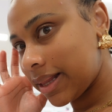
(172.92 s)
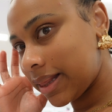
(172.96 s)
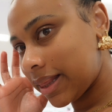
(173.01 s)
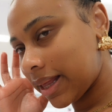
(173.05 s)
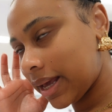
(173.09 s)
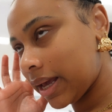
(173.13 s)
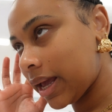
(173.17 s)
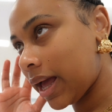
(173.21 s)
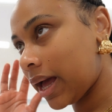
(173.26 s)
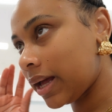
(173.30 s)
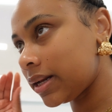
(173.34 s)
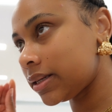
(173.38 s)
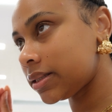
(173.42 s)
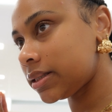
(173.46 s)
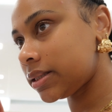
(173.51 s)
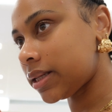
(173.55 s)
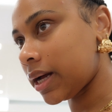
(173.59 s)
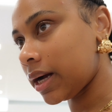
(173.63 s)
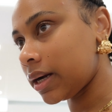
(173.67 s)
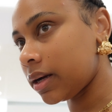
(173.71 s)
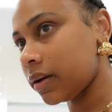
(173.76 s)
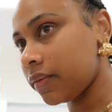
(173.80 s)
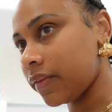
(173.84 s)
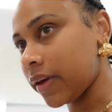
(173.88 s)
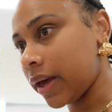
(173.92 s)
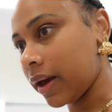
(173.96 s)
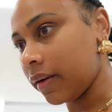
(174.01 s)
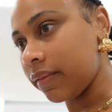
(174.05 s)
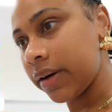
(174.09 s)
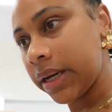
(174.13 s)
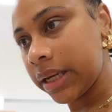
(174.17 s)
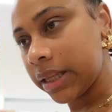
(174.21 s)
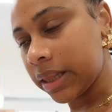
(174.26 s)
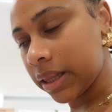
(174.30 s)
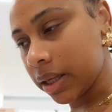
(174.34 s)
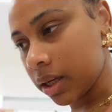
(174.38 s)
They out of stock of
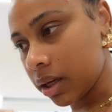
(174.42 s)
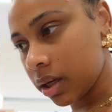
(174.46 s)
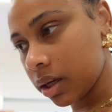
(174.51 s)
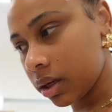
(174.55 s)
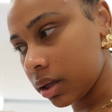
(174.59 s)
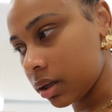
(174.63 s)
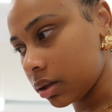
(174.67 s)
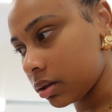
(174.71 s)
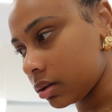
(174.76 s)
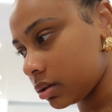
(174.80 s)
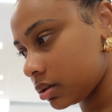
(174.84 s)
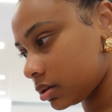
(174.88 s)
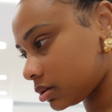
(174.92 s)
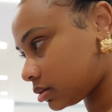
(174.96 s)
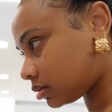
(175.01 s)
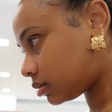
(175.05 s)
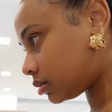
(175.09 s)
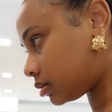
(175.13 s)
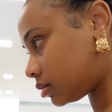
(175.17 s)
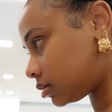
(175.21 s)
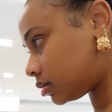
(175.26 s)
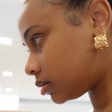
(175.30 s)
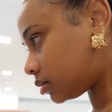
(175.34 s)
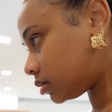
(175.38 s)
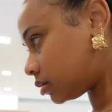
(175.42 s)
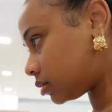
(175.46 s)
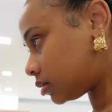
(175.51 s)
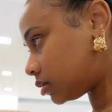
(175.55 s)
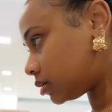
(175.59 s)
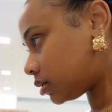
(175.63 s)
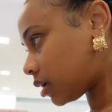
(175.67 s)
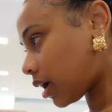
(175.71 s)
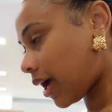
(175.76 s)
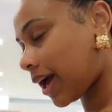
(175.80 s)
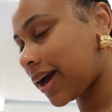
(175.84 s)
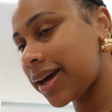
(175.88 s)
everything.
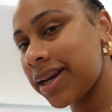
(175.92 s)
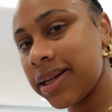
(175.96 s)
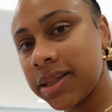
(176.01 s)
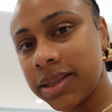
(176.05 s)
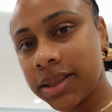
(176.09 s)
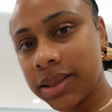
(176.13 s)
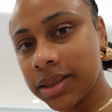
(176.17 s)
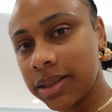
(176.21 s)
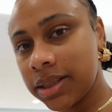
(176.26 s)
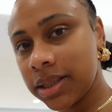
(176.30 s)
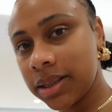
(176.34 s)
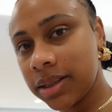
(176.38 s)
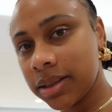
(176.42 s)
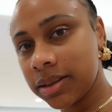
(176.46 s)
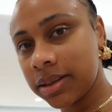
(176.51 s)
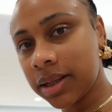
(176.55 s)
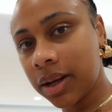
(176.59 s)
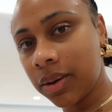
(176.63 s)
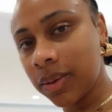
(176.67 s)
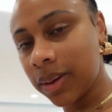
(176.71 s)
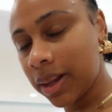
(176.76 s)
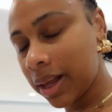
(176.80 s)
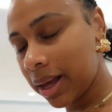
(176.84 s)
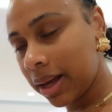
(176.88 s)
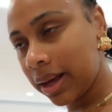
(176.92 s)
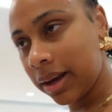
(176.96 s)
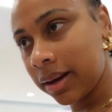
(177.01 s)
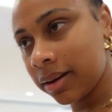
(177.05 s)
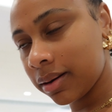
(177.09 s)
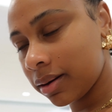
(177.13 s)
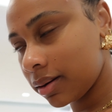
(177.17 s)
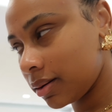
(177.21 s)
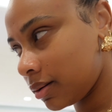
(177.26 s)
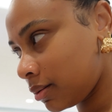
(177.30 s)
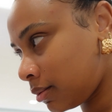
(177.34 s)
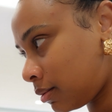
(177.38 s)
I could have just did this online,
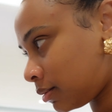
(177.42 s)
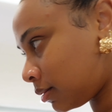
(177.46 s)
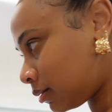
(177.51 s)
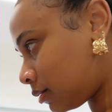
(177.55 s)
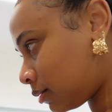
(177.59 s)
girl.